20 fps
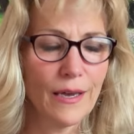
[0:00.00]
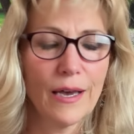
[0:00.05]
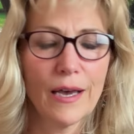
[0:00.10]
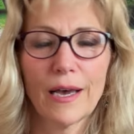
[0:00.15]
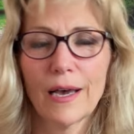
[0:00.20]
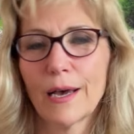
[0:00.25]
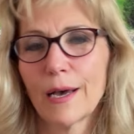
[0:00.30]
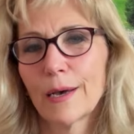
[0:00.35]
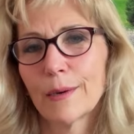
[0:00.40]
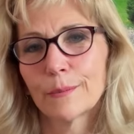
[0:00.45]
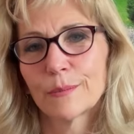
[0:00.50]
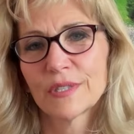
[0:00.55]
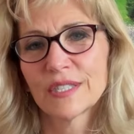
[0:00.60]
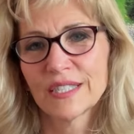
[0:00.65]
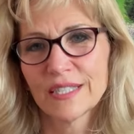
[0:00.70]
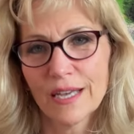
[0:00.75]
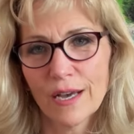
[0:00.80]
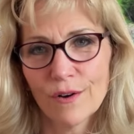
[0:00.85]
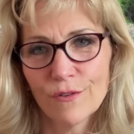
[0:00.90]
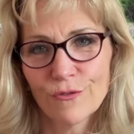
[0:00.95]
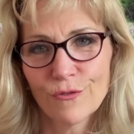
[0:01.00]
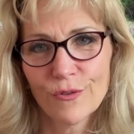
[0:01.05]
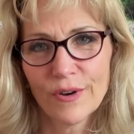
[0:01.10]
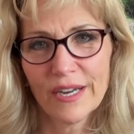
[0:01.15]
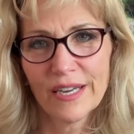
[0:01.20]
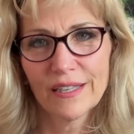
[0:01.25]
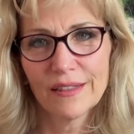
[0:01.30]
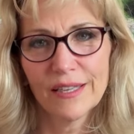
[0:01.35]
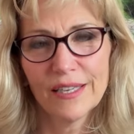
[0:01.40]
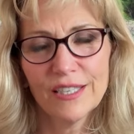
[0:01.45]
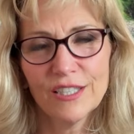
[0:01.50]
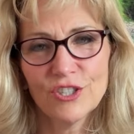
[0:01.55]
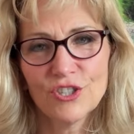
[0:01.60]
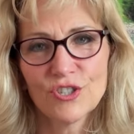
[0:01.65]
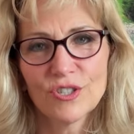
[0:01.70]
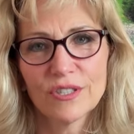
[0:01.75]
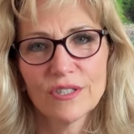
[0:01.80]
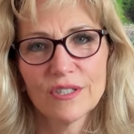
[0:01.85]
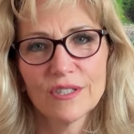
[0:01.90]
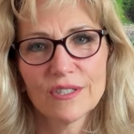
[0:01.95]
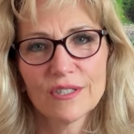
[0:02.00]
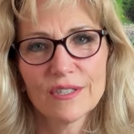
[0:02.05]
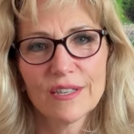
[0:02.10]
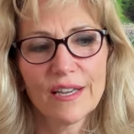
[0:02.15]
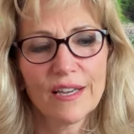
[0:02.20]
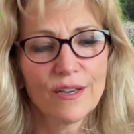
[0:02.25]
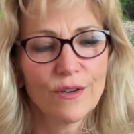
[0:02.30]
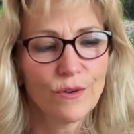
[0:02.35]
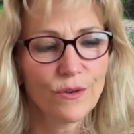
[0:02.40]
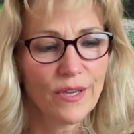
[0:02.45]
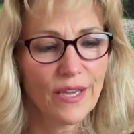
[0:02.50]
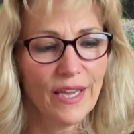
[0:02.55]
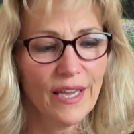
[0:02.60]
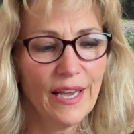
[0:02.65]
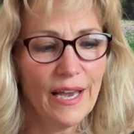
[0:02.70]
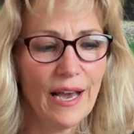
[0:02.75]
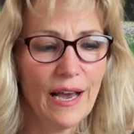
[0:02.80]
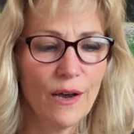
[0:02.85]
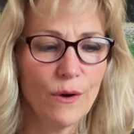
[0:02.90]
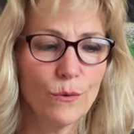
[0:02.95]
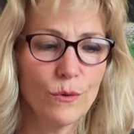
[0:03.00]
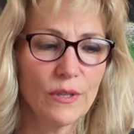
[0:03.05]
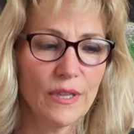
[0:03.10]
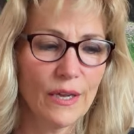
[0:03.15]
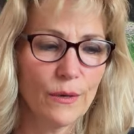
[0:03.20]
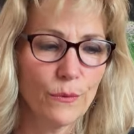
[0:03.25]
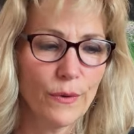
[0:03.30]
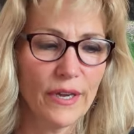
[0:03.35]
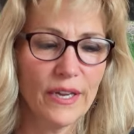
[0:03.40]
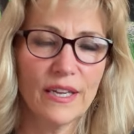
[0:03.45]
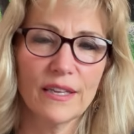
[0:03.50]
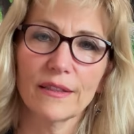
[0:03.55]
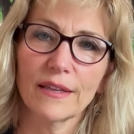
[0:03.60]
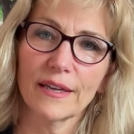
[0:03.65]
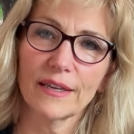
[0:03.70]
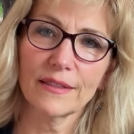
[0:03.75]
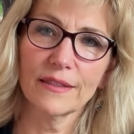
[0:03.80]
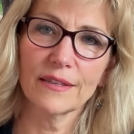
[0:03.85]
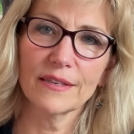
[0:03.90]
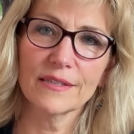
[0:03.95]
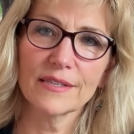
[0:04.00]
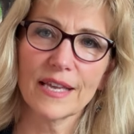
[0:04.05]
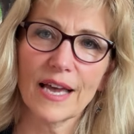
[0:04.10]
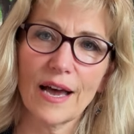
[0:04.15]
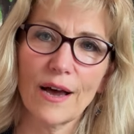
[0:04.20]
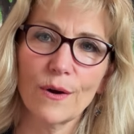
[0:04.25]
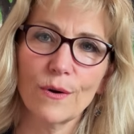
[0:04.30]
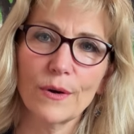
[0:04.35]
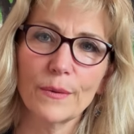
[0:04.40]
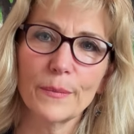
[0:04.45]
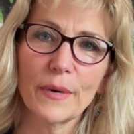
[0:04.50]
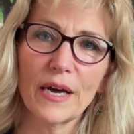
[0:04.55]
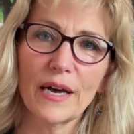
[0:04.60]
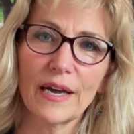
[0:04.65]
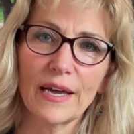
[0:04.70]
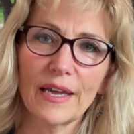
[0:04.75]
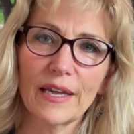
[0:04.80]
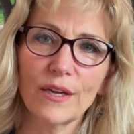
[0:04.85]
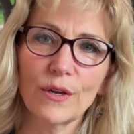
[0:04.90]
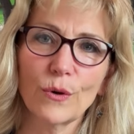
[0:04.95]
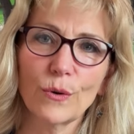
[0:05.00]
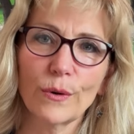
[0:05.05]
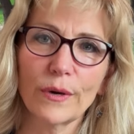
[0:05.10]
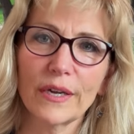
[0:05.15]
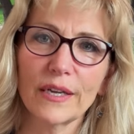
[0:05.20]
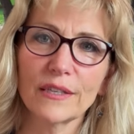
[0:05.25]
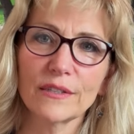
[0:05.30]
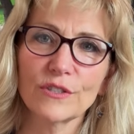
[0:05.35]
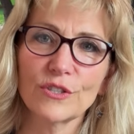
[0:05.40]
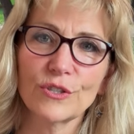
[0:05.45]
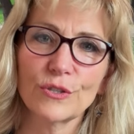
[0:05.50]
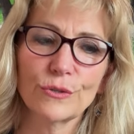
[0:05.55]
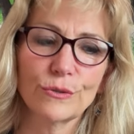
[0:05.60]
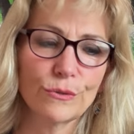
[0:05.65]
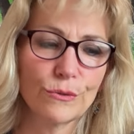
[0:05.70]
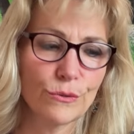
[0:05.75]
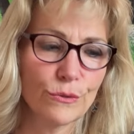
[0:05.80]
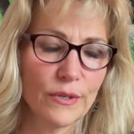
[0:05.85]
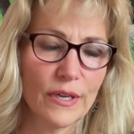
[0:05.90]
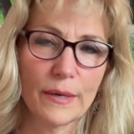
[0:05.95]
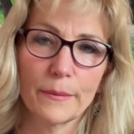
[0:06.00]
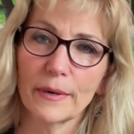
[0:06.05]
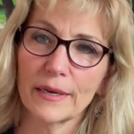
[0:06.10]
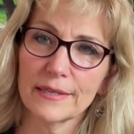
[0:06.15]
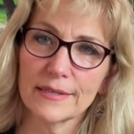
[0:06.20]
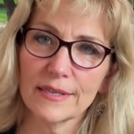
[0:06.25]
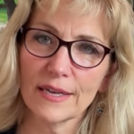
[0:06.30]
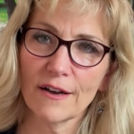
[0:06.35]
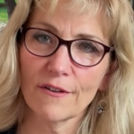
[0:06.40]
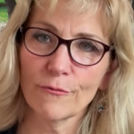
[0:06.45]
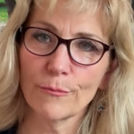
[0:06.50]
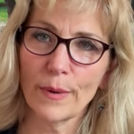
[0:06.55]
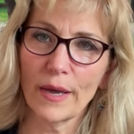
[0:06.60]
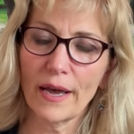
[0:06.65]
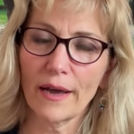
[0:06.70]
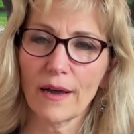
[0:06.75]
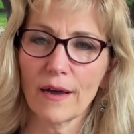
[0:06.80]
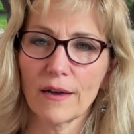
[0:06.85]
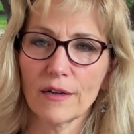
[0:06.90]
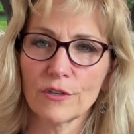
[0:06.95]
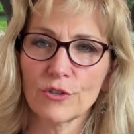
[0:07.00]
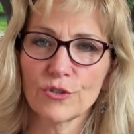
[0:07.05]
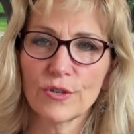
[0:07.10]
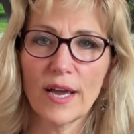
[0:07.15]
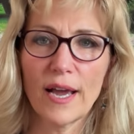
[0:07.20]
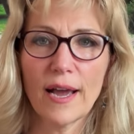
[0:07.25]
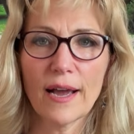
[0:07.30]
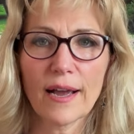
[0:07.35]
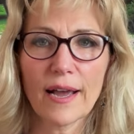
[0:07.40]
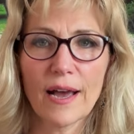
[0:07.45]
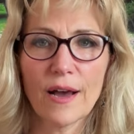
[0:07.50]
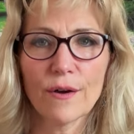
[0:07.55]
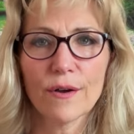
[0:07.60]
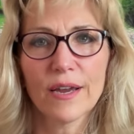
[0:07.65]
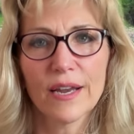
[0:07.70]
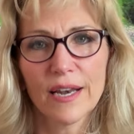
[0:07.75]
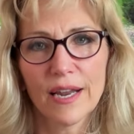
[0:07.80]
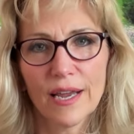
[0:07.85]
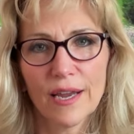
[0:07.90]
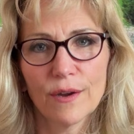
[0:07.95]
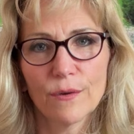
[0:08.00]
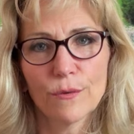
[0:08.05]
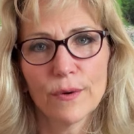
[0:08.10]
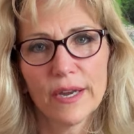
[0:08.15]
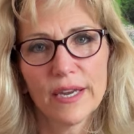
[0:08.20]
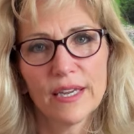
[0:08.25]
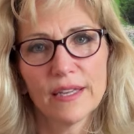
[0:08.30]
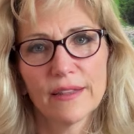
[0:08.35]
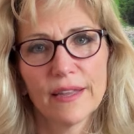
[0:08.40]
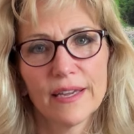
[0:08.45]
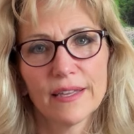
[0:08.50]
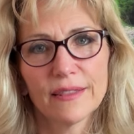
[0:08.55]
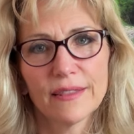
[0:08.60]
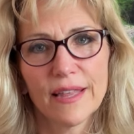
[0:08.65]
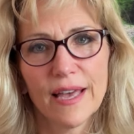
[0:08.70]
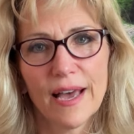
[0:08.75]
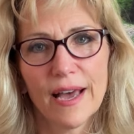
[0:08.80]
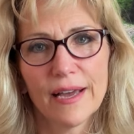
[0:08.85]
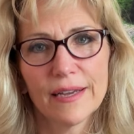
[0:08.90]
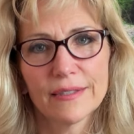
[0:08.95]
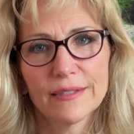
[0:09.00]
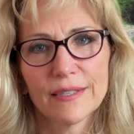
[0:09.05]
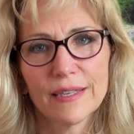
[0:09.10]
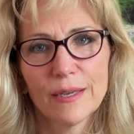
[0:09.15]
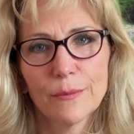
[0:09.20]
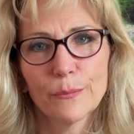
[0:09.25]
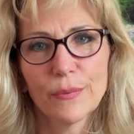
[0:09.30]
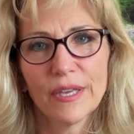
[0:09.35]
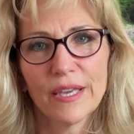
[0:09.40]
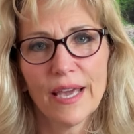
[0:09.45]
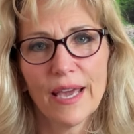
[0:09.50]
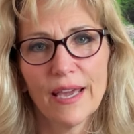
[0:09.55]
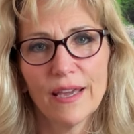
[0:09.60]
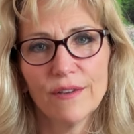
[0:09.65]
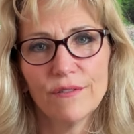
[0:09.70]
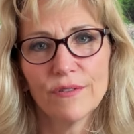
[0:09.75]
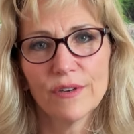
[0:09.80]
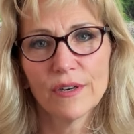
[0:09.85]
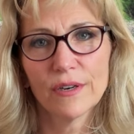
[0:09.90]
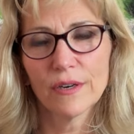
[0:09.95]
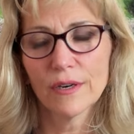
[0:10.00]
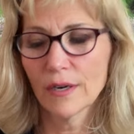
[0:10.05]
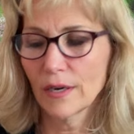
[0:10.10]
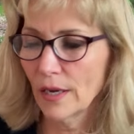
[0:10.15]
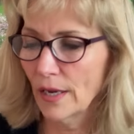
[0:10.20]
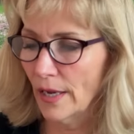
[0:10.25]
um, self-regulation is like, okay, how will I regulate this? How am I going to get myself back on track? How can I regulate that behavior?